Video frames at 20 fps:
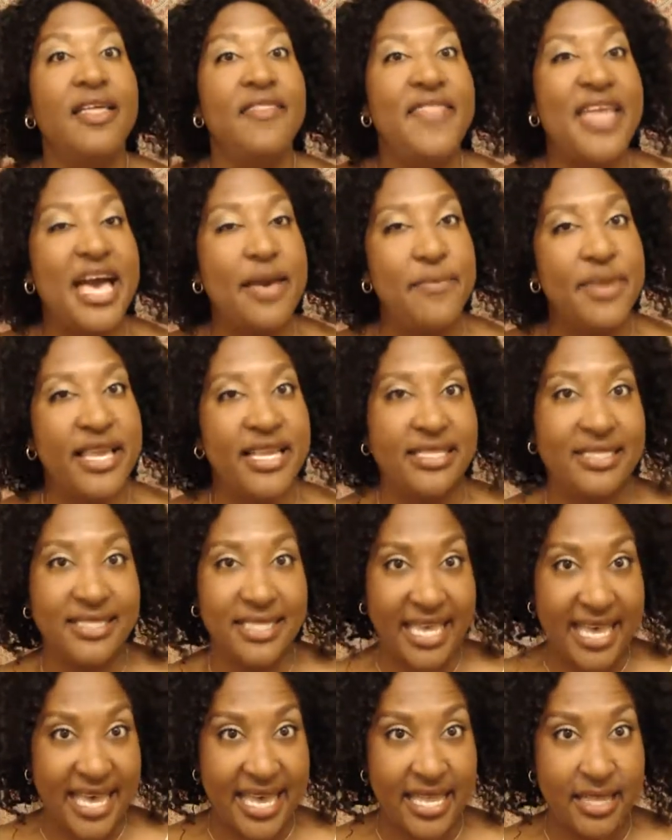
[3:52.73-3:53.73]
That being
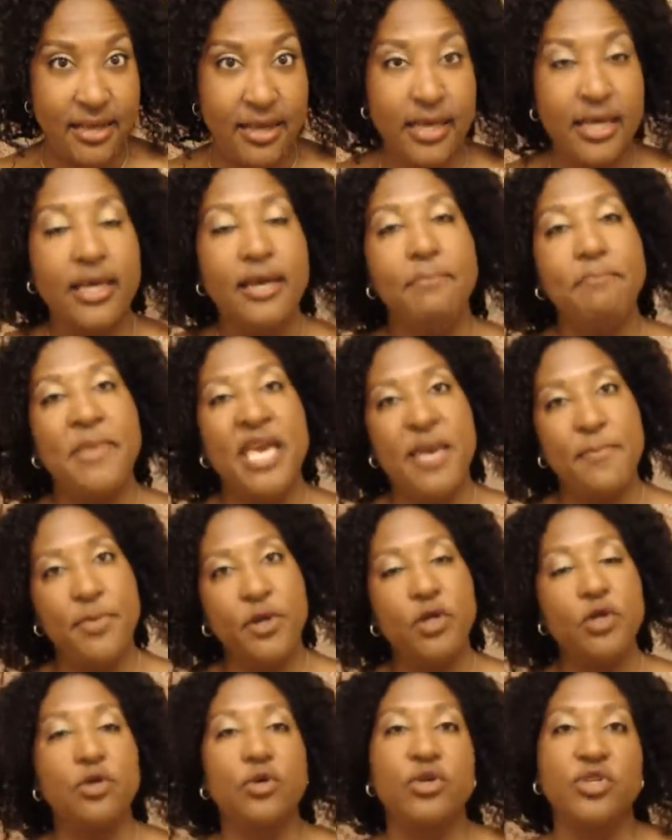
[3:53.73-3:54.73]
said,
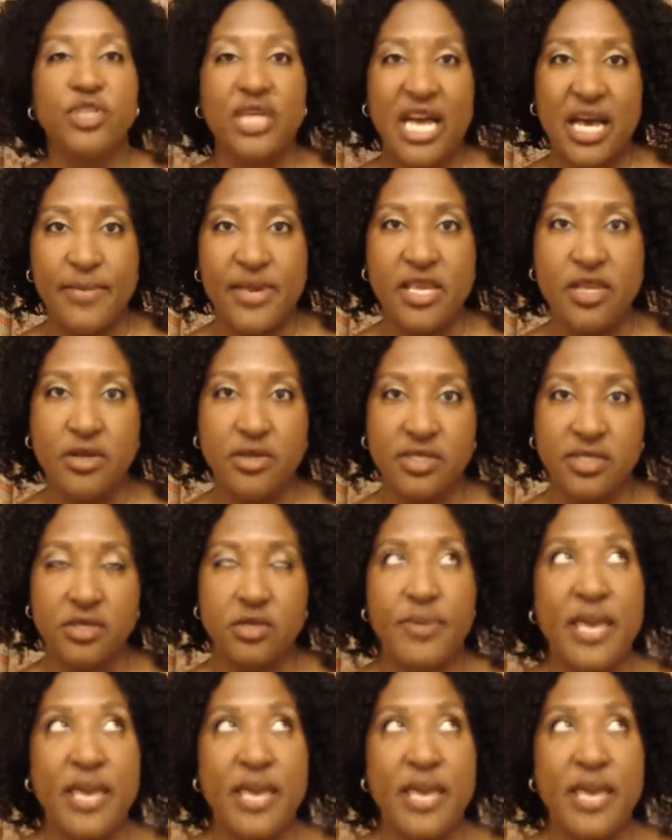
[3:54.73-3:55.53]
people who are trying to use,